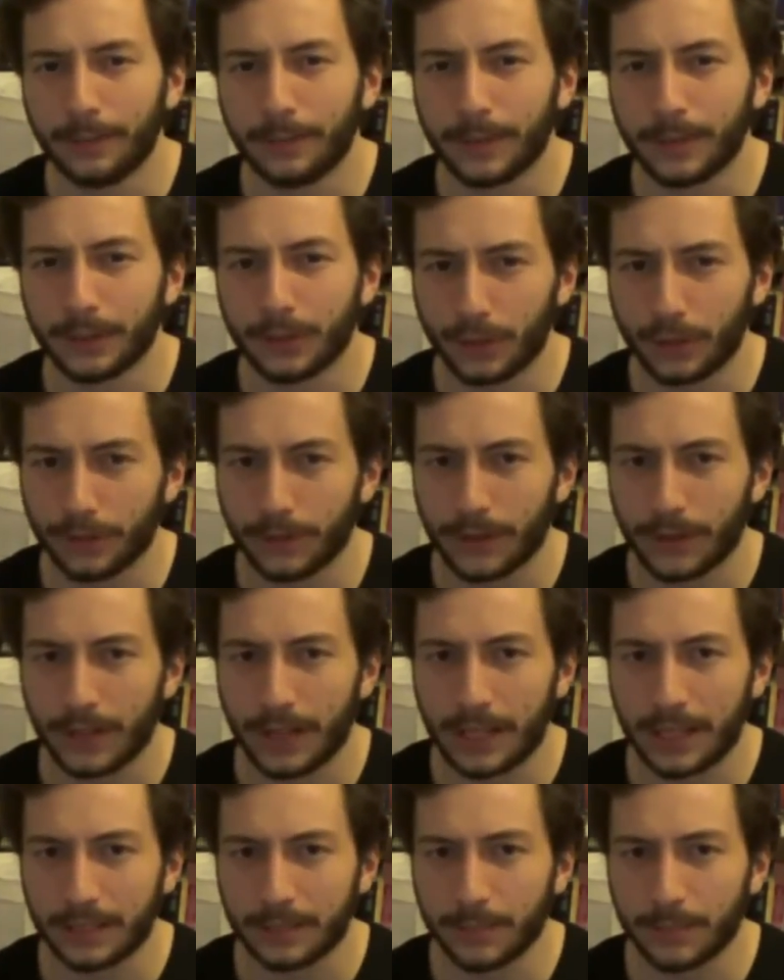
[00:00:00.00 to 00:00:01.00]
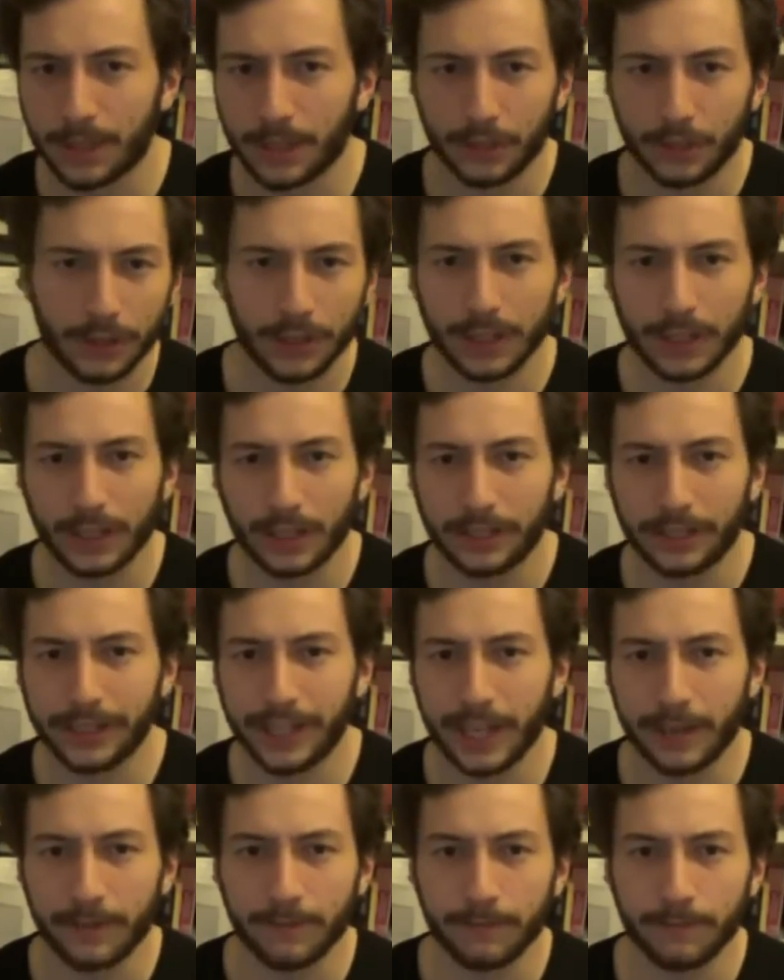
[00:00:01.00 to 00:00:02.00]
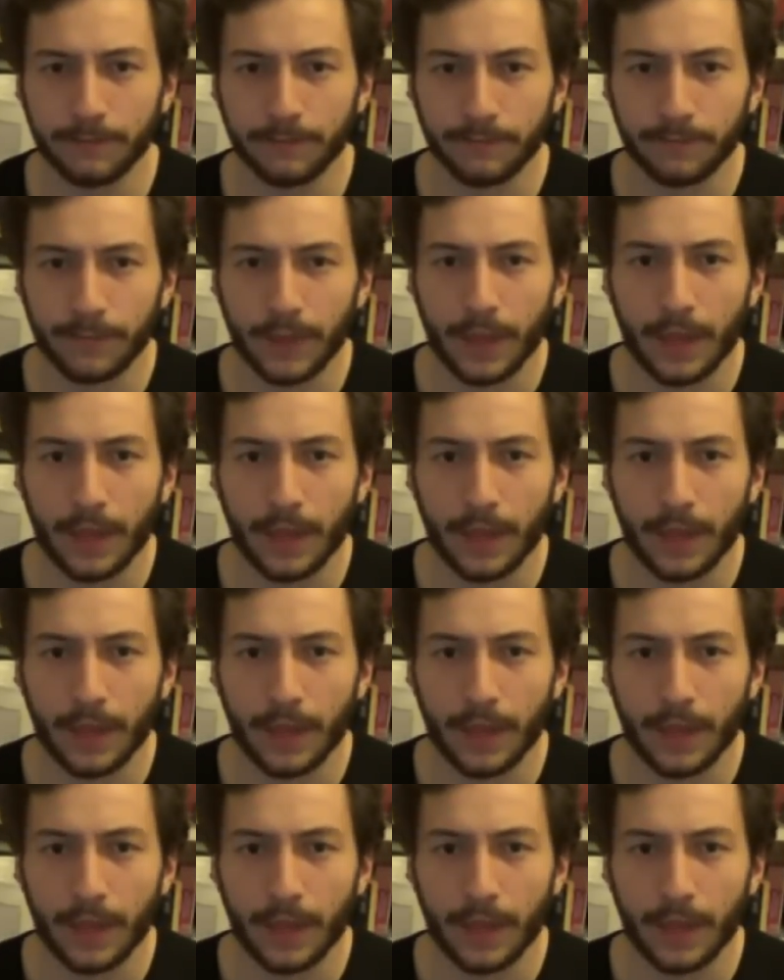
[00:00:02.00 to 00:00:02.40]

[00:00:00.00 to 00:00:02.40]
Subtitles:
Sort of a Let's Make a Trading Card game